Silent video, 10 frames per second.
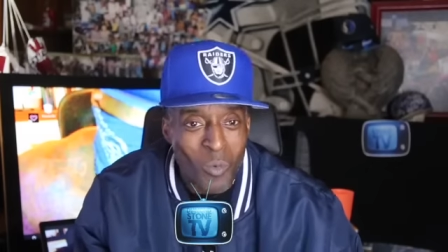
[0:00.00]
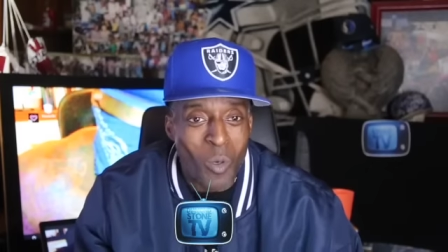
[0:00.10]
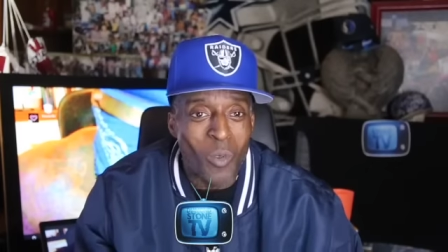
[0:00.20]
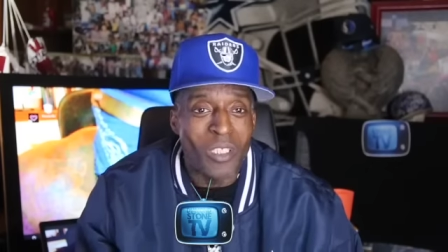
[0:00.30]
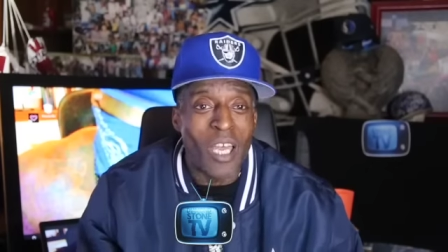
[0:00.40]
than
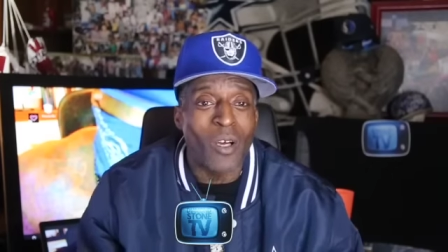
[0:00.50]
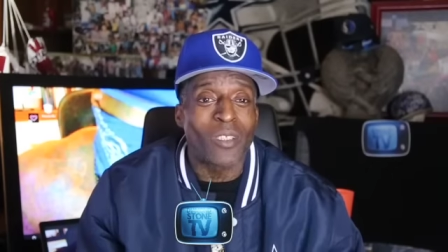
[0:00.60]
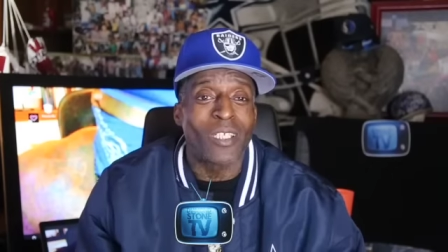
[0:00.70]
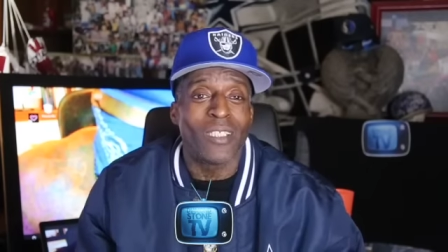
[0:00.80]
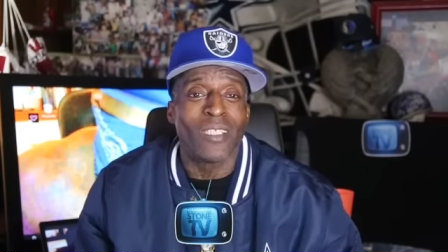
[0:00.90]
what we
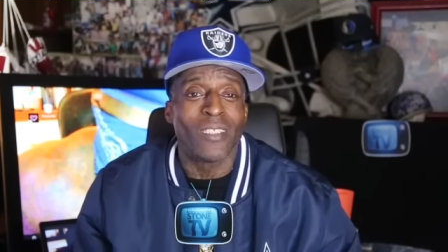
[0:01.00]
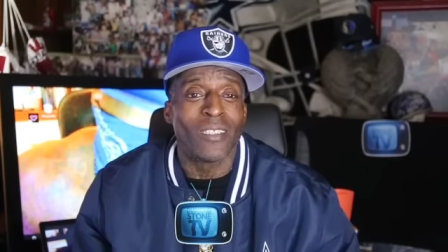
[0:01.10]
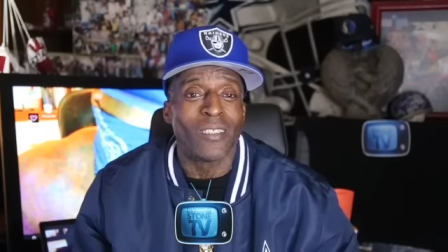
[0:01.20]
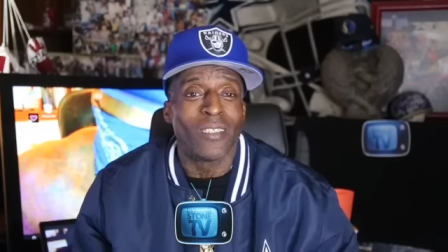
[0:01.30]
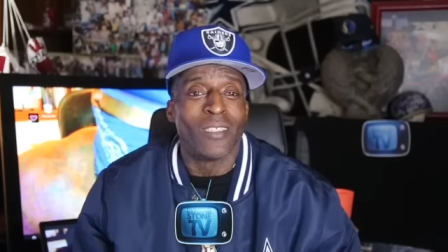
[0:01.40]
thought they
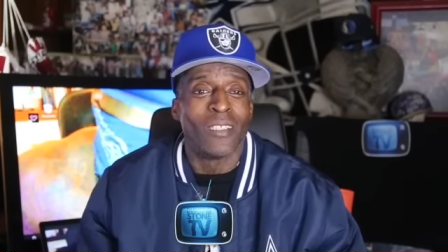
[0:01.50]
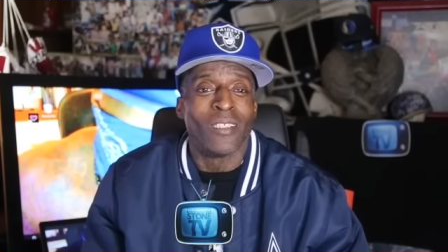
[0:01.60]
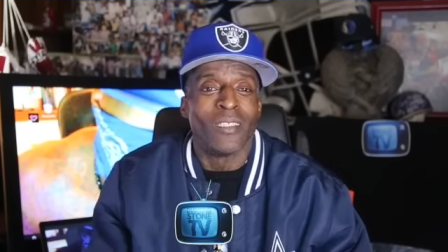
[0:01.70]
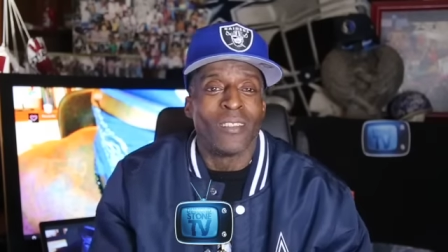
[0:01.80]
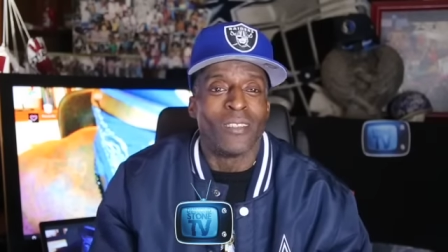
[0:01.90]
did.
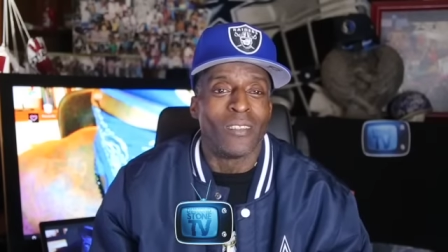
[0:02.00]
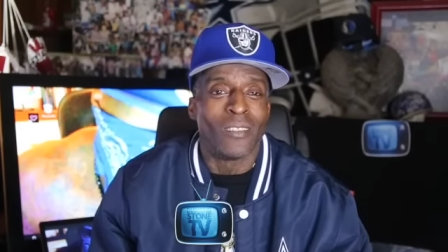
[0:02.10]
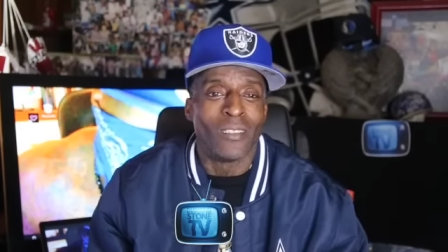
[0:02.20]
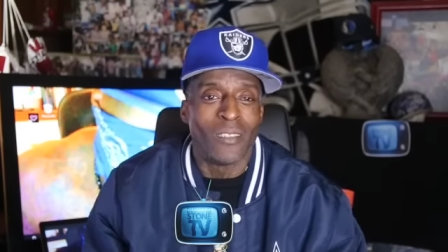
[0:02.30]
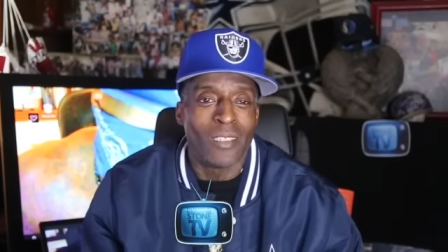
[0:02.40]

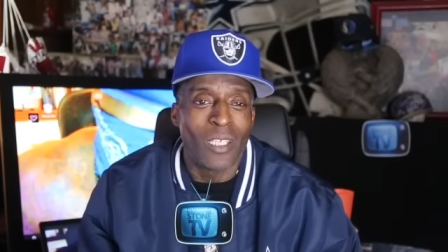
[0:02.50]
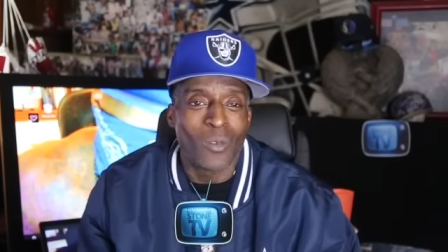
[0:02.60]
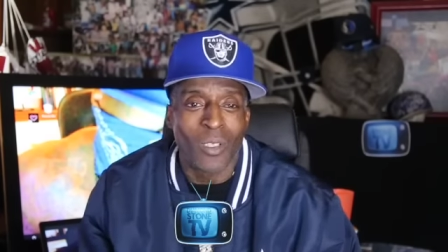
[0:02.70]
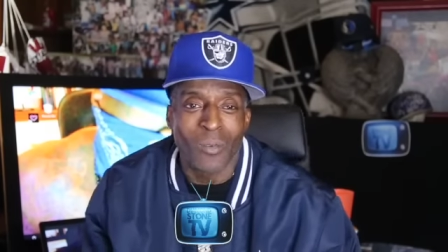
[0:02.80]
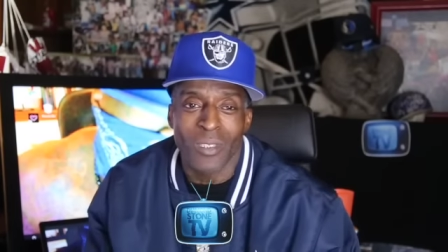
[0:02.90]
You
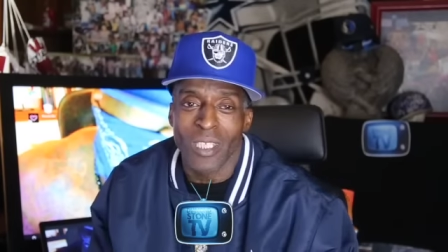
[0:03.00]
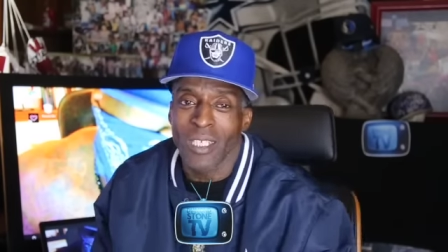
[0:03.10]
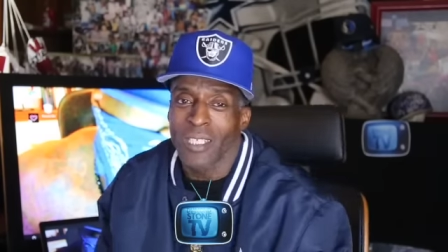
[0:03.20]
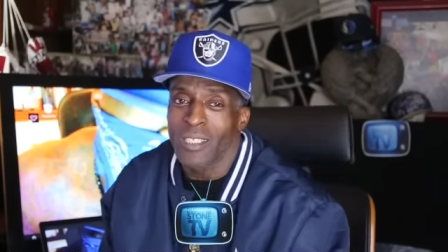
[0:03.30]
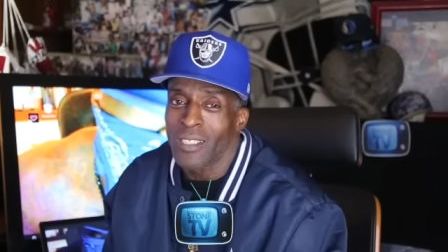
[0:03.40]
dig what I'm
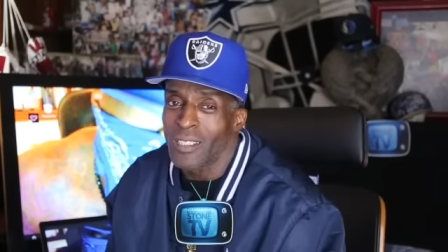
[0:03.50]
saying?